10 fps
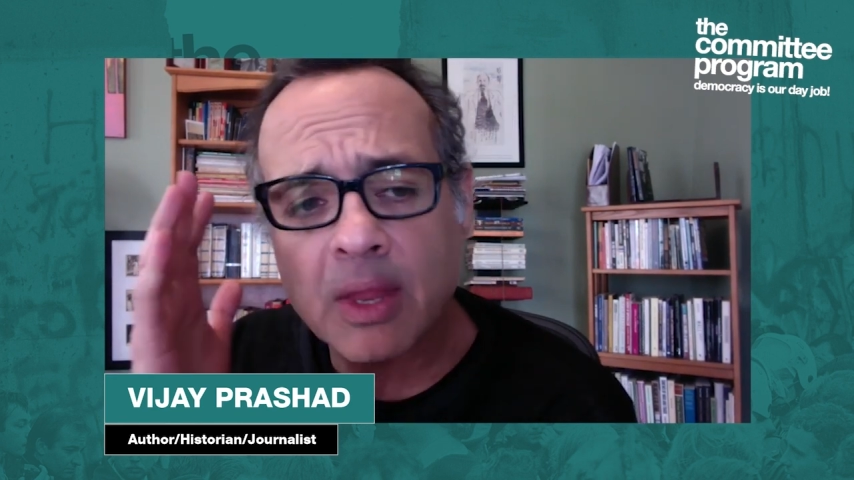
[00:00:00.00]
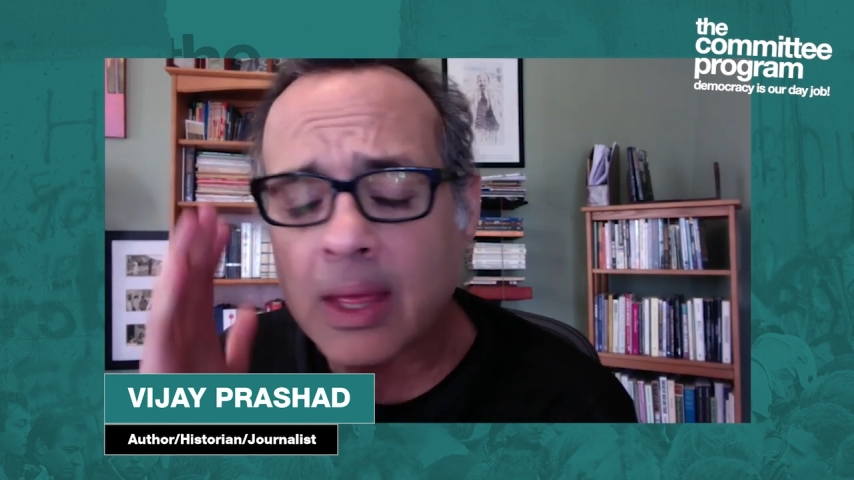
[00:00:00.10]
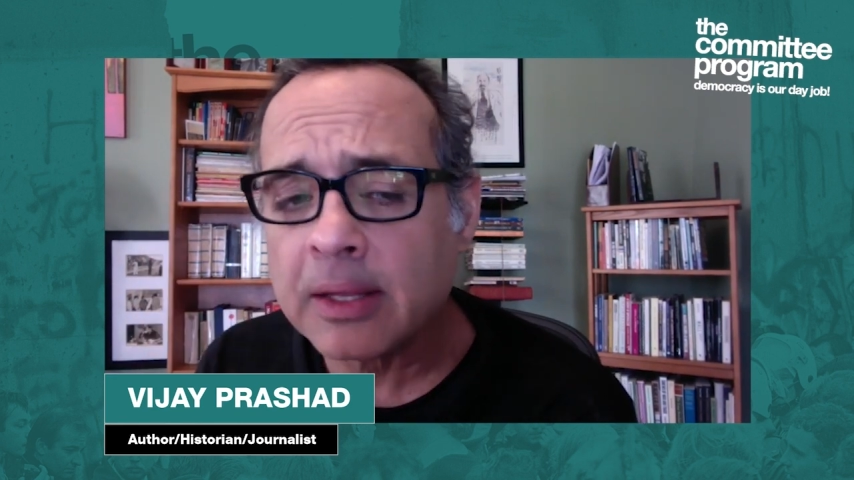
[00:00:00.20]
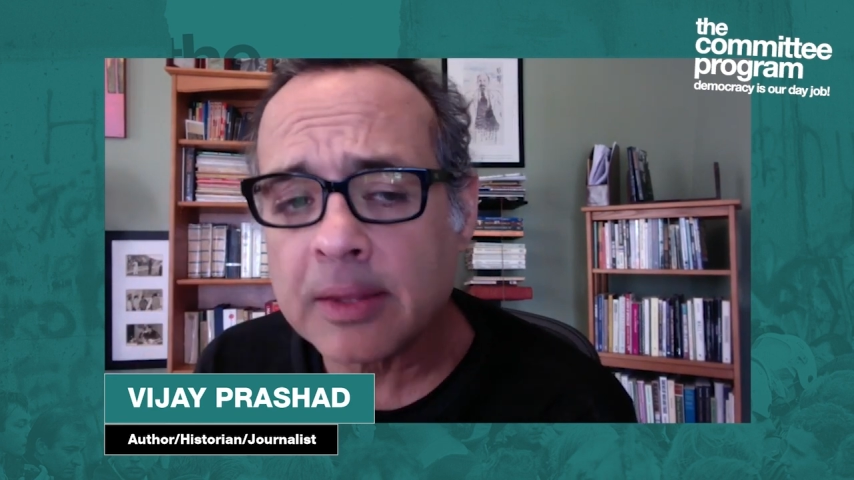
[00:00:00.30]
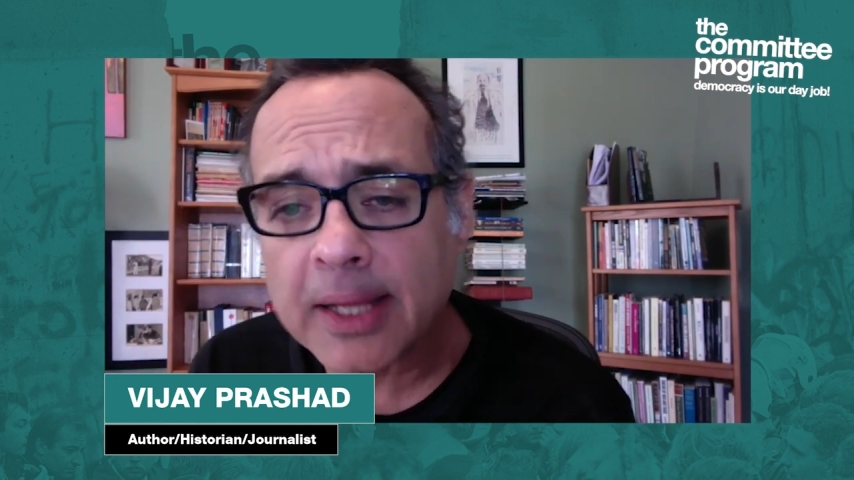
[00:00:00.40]

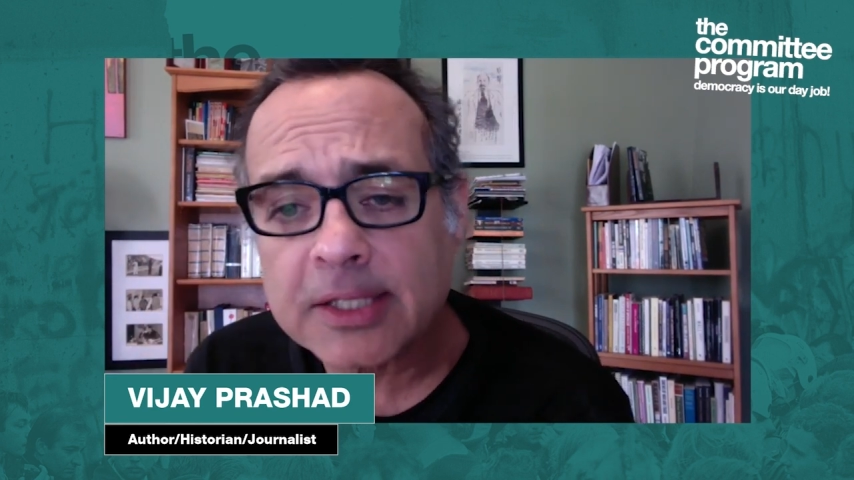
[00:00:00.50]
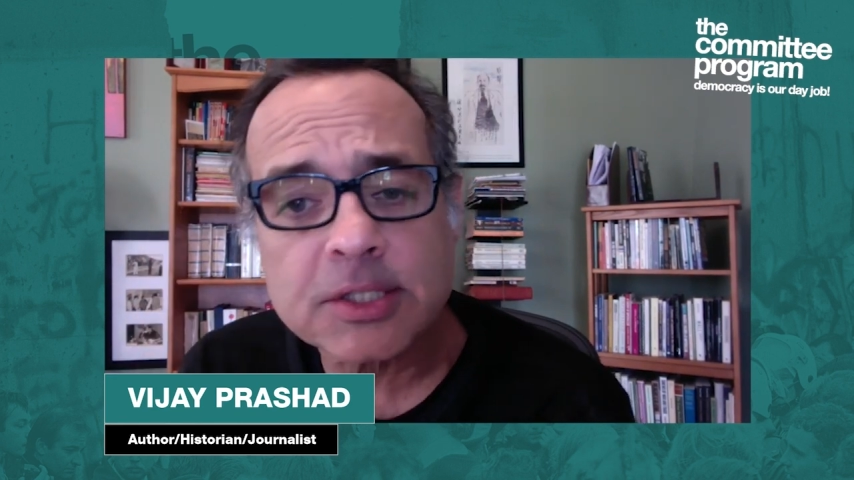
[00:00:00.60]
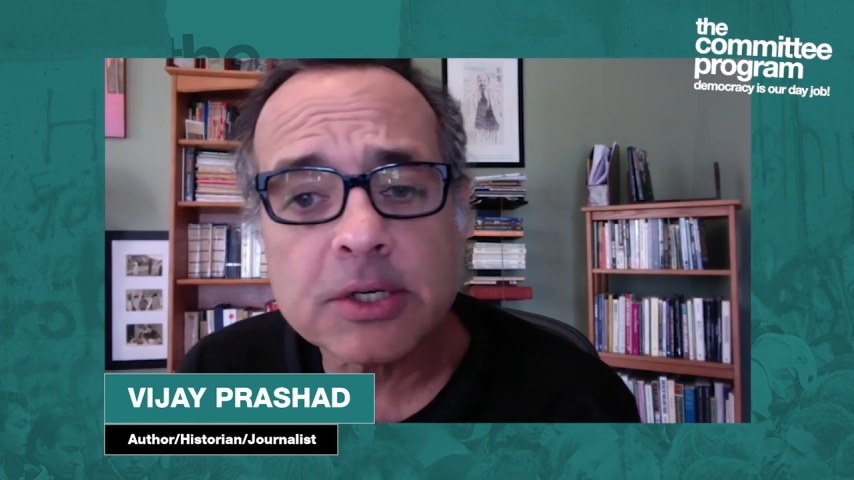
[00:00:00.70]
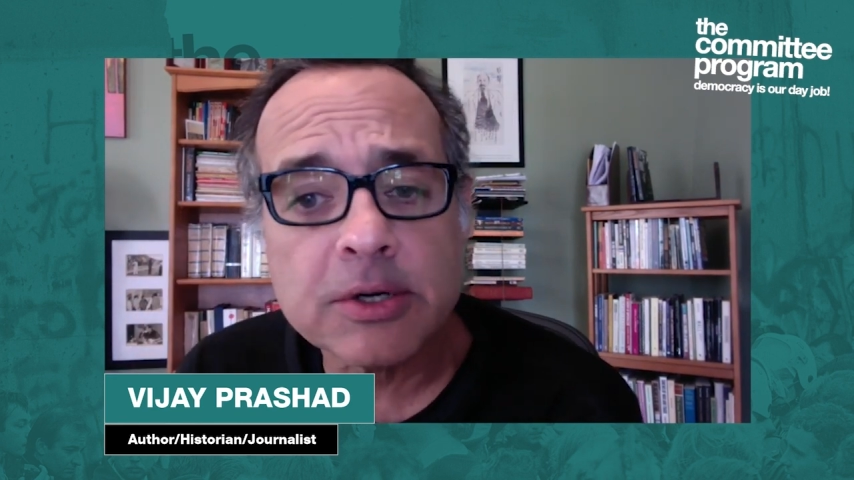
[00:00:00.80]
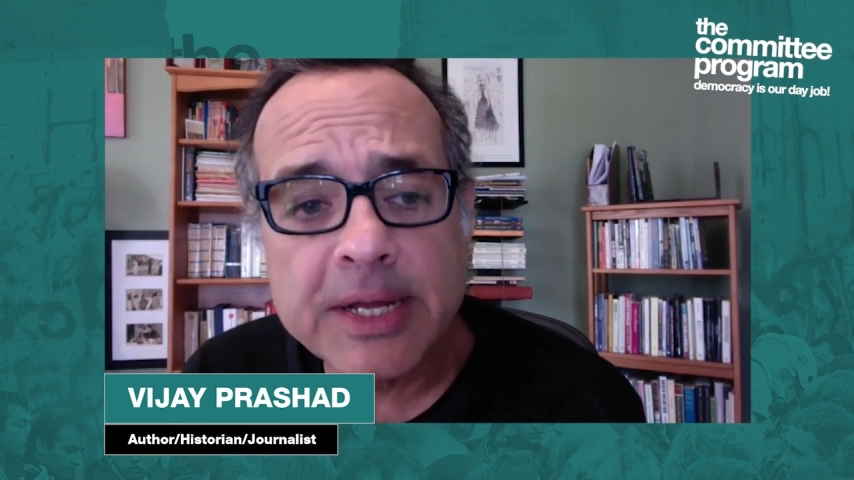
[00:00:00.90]
And that's
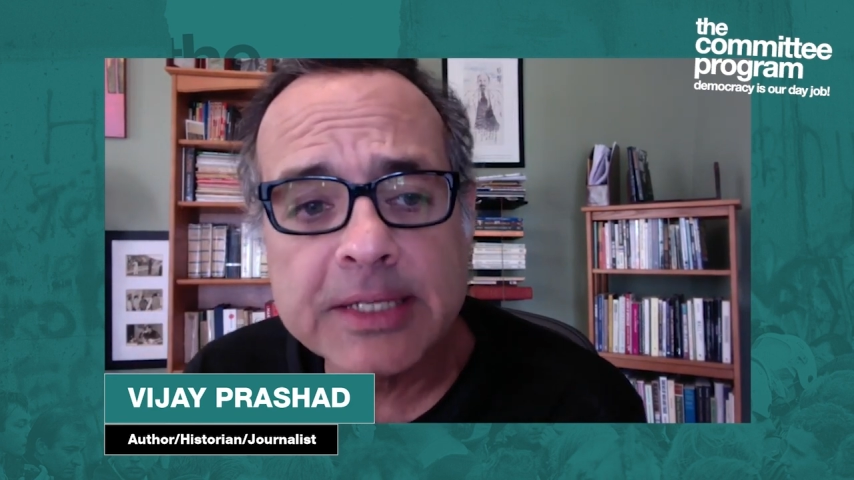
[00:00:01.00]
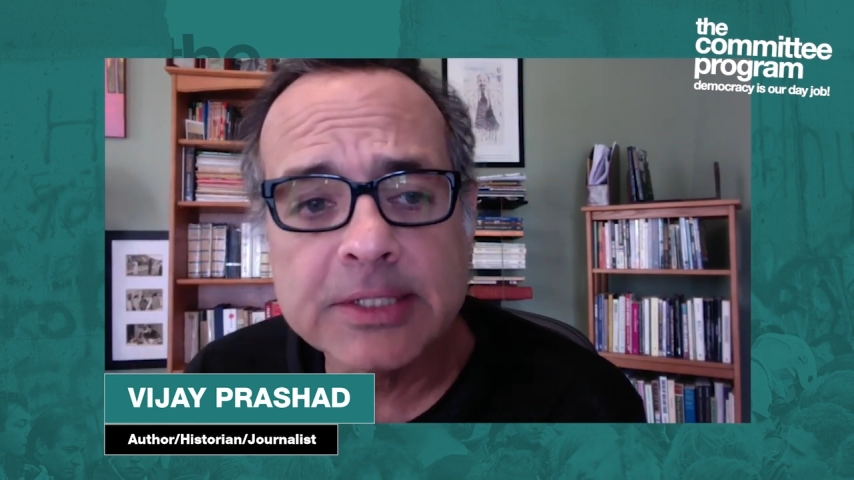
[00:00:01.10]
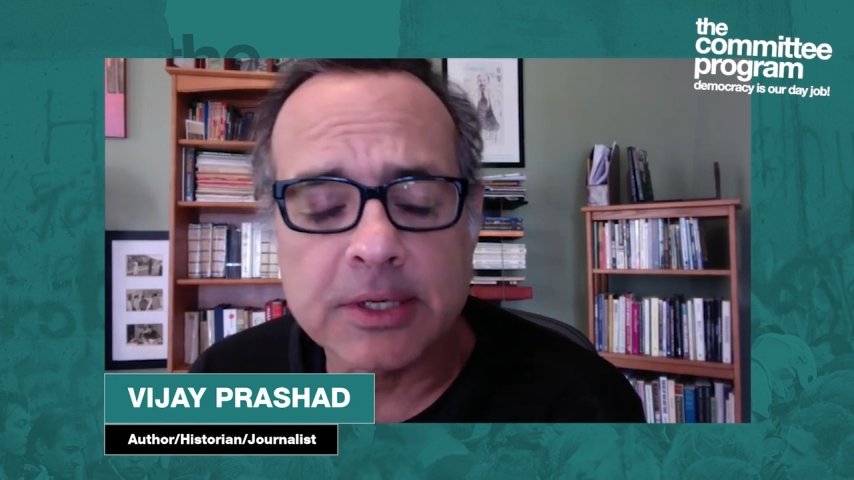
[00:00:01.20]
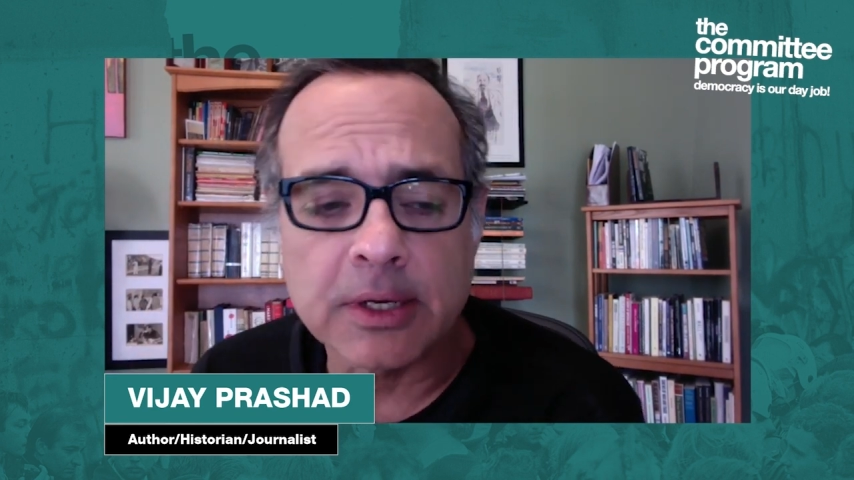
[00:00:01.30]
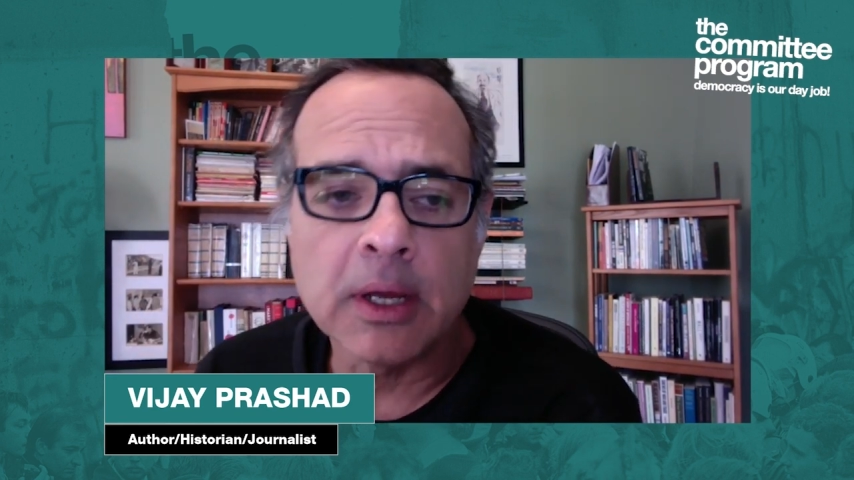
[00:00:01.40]
the
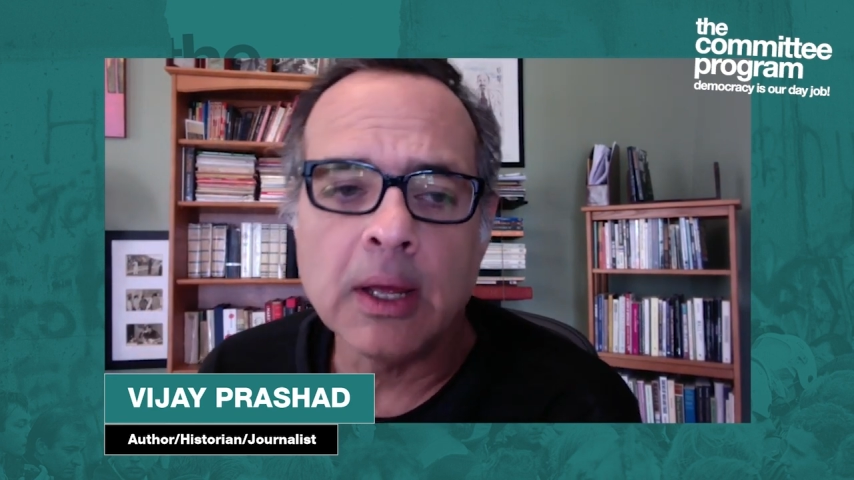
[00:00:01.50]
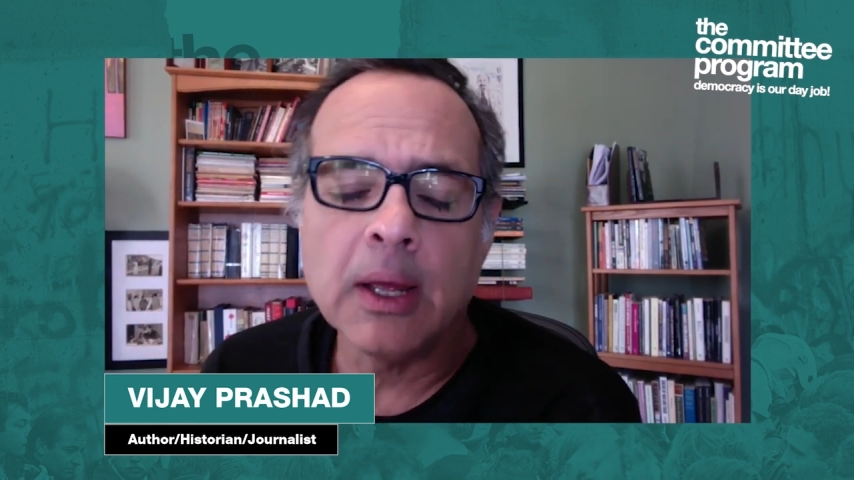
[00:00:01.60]
reason